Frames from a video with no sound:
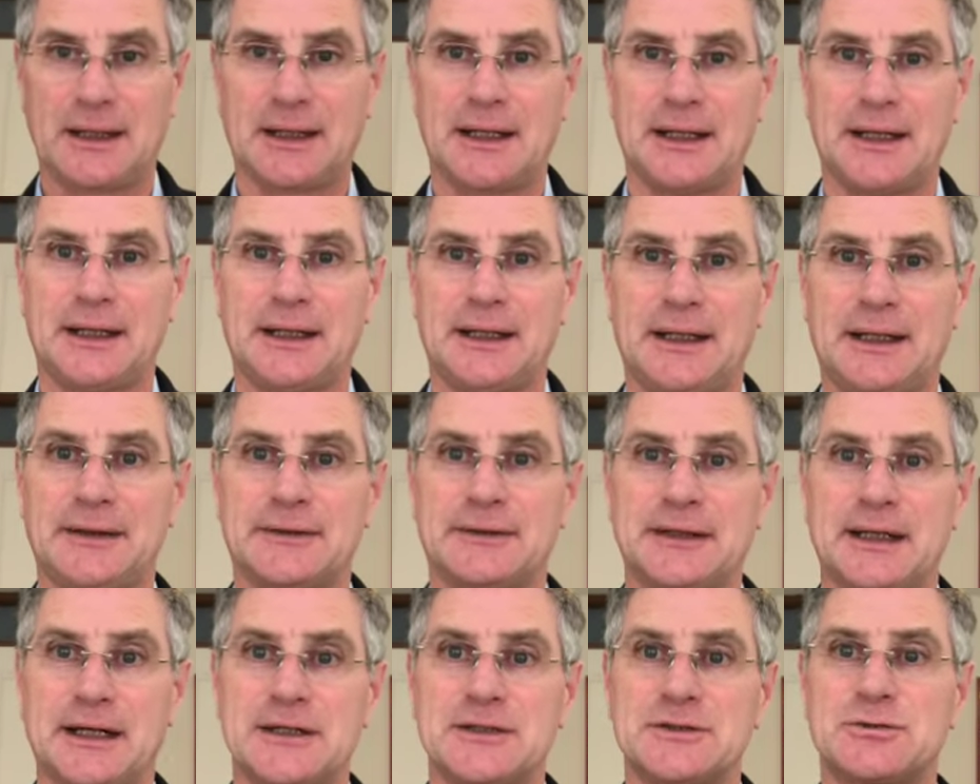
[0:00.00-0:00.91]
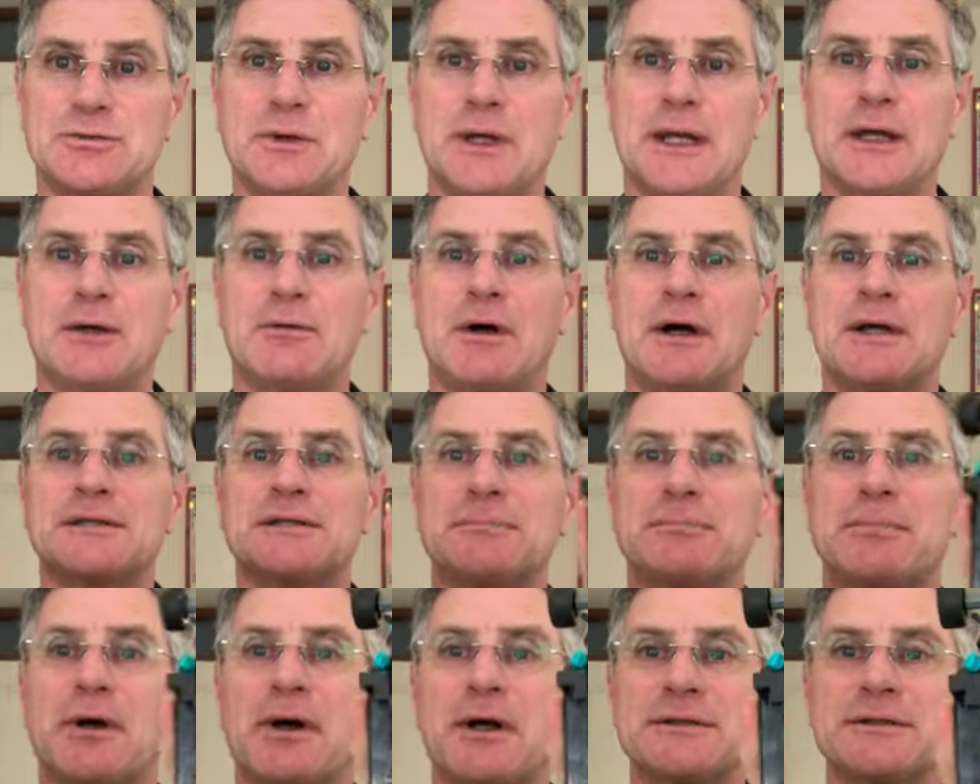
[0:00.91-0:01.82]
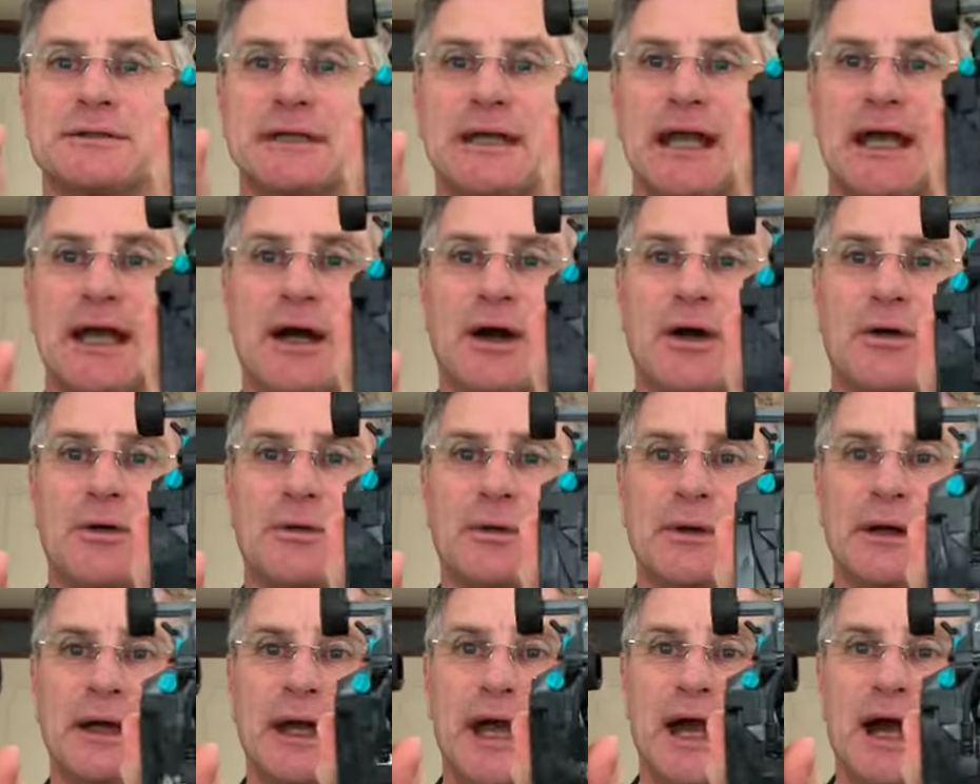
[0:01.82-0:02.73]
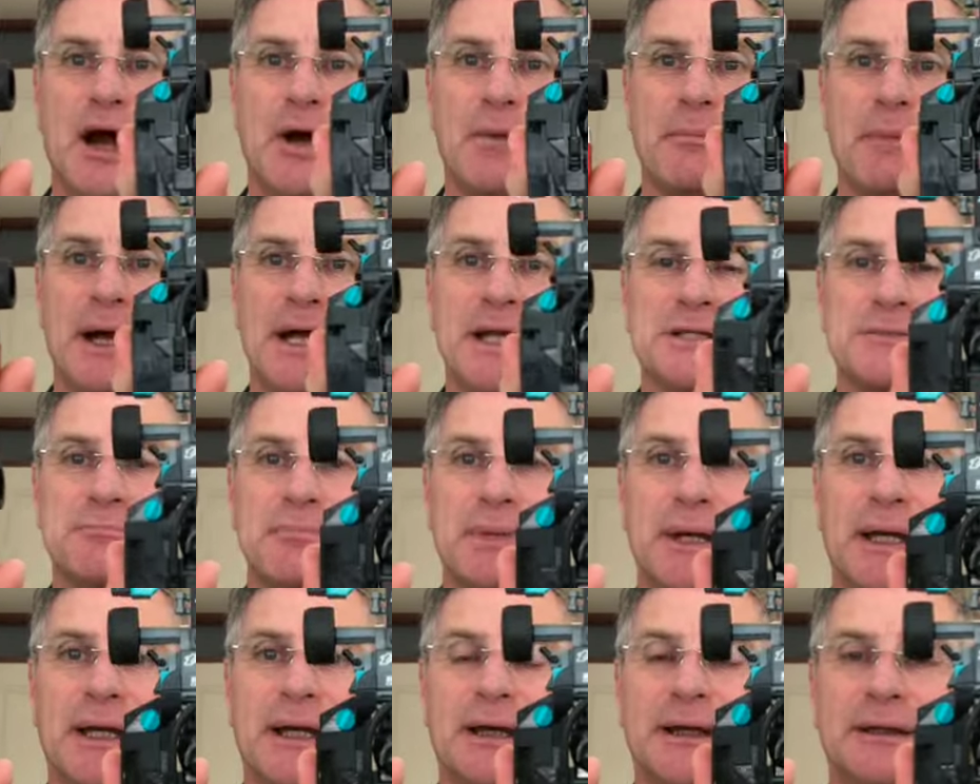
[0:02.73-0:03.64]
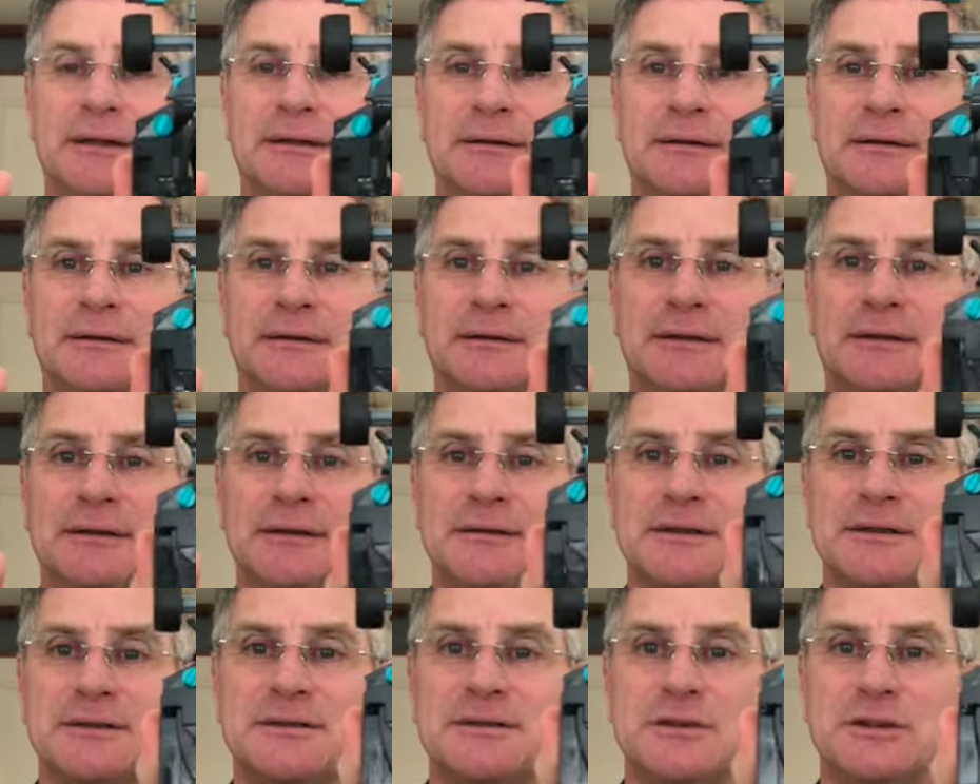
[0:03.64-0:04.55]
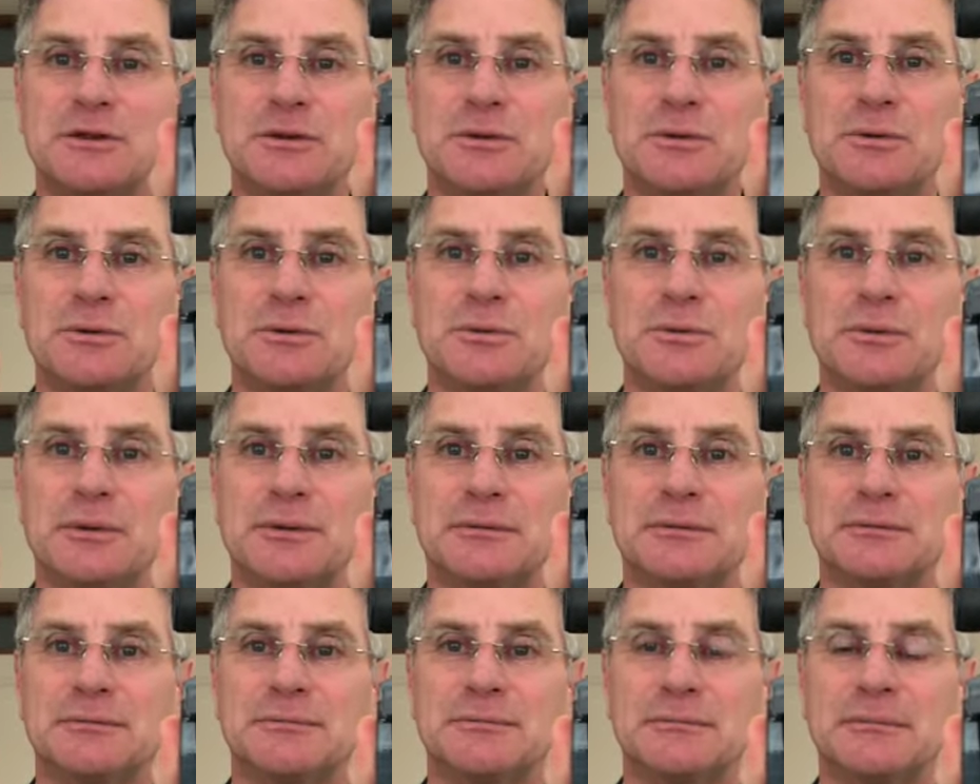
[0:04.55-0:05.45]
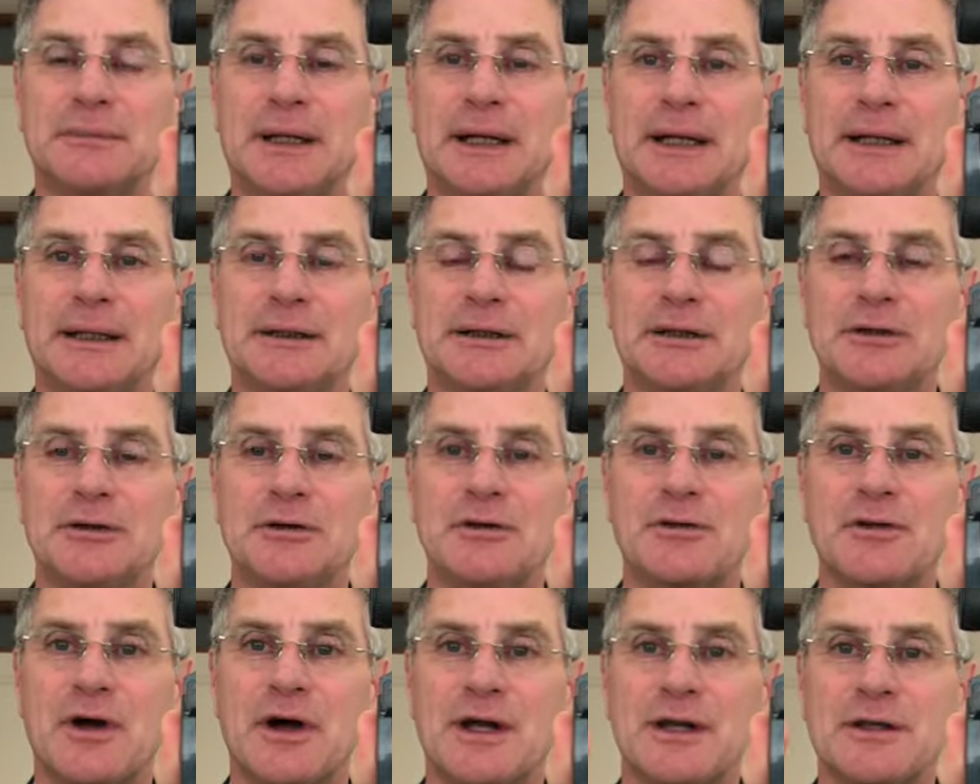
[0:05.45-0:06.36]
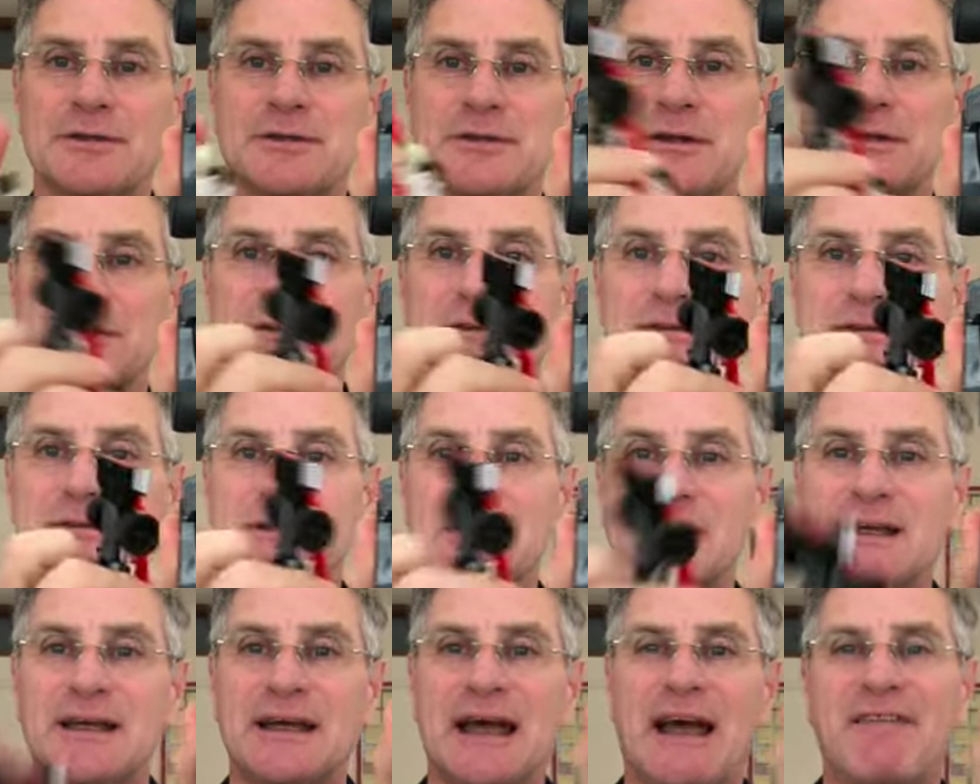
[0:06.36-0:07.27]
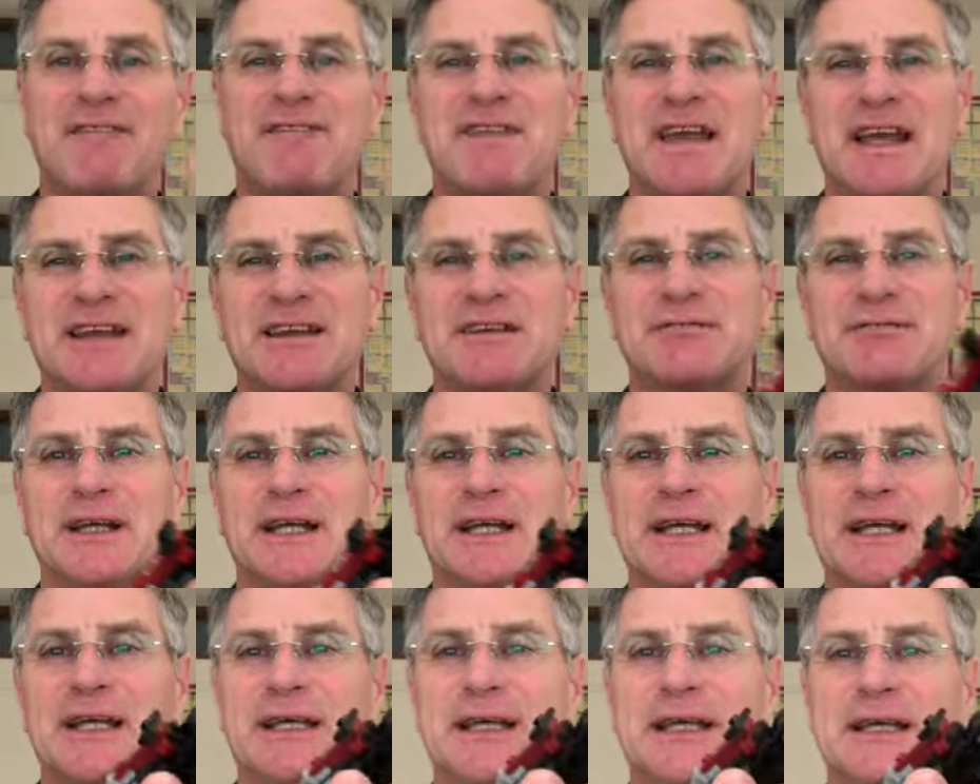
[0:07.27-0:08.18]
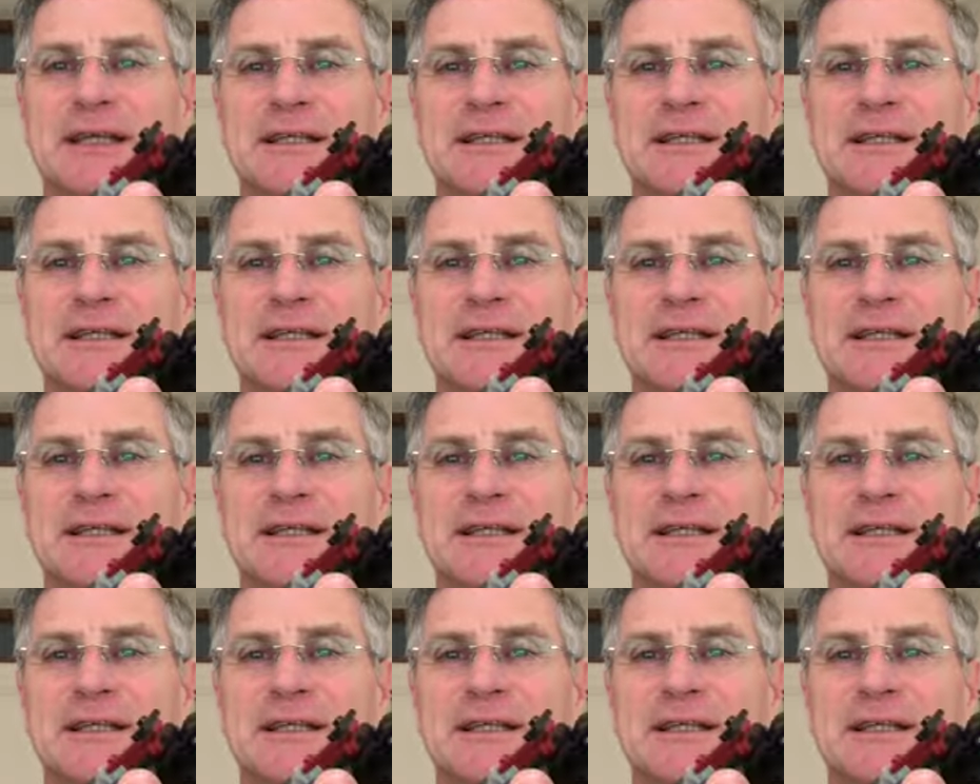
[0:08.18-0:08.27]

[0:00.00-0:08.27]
it's really quite surprising how much bigger this new design is. So this is effectively